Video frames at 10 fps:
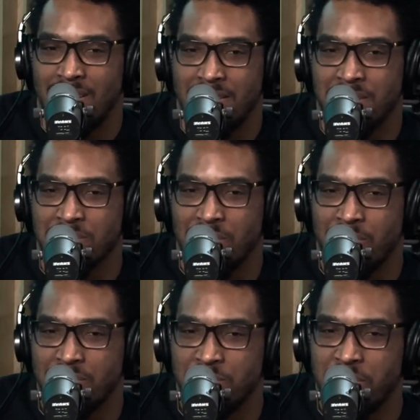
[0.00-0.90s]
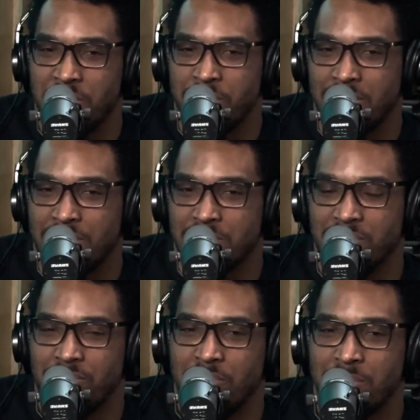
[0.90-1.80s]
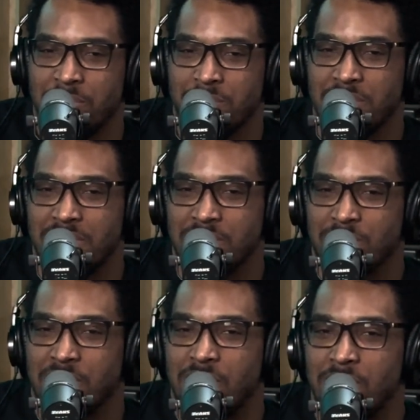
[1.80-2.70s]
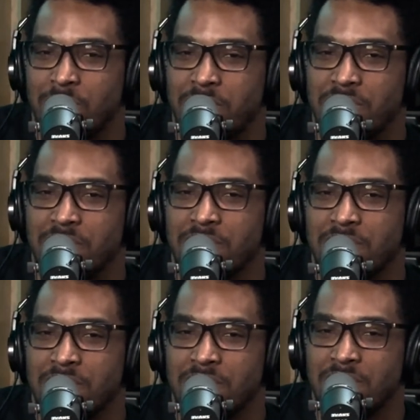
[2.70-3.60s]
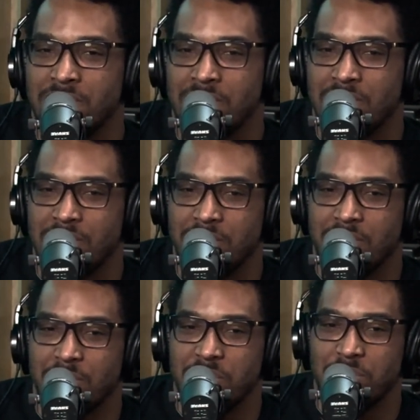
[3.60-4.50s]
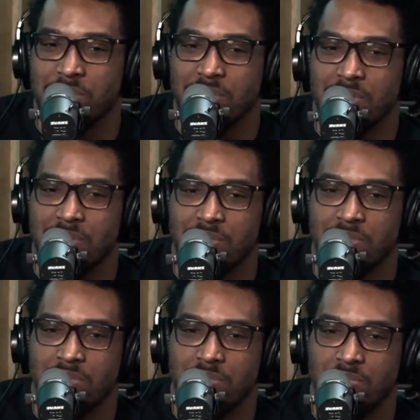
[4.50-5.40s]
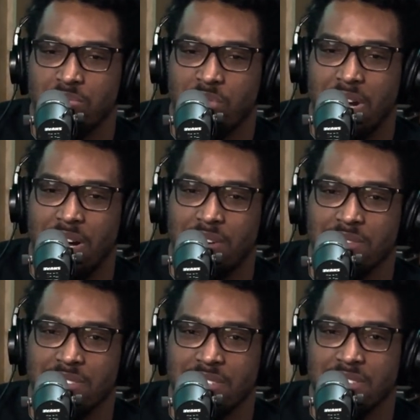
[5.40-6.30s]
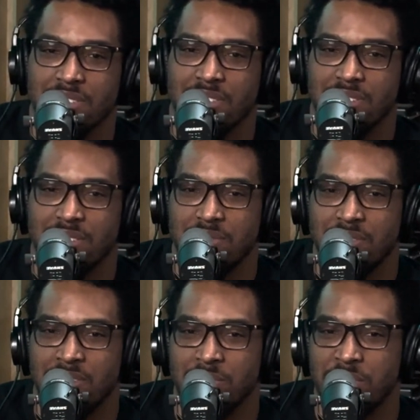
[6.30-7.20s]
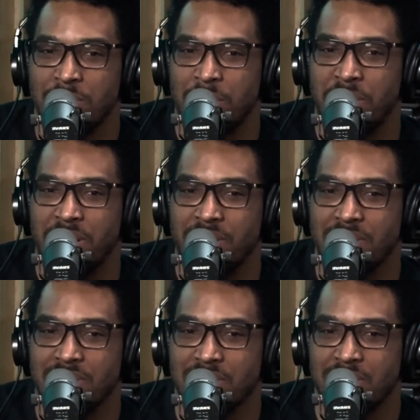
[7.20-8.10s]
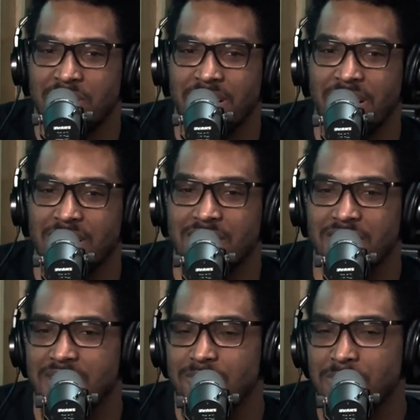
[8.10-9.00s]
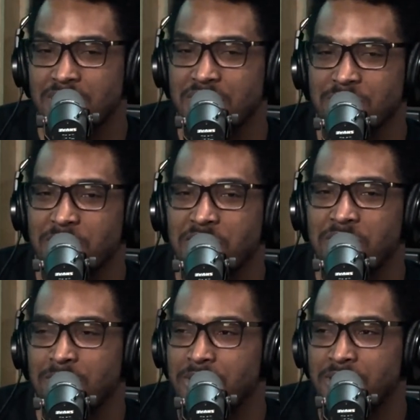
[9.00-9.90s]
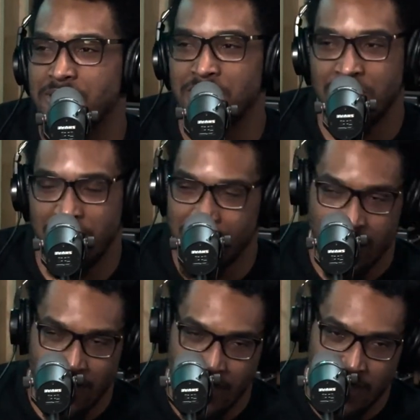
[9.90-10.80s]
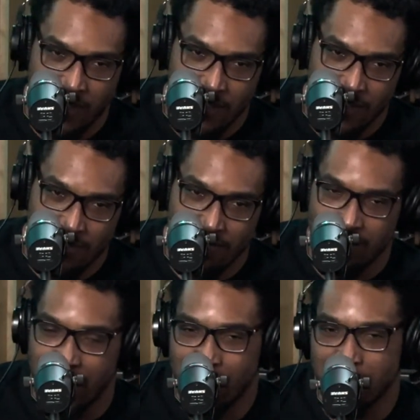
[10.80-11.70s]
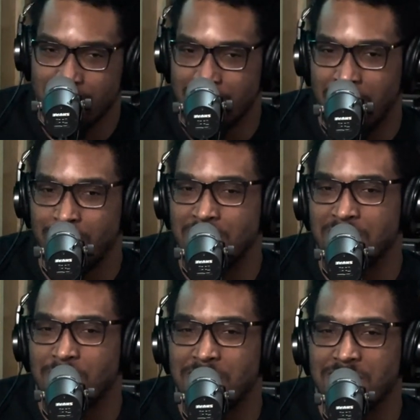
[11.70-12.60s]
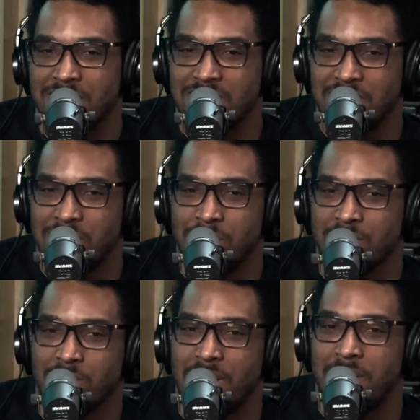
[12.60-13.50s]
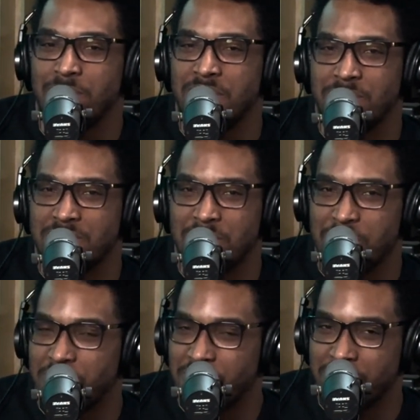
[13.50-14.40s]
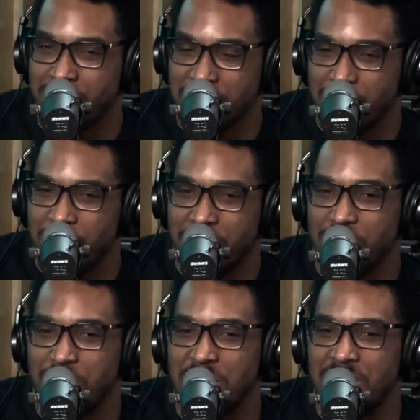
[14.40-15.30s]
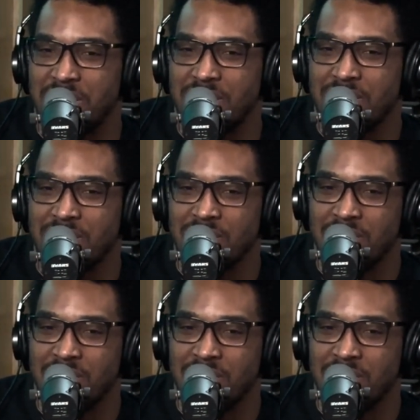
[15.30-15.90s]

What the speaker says: Things were always better when I was performing, when things were going well. People were proud to, be my parents and, that kind of thing. And when things weren't going well, I was worthless. No one was proud of me. What's my point? What's the point of me being here?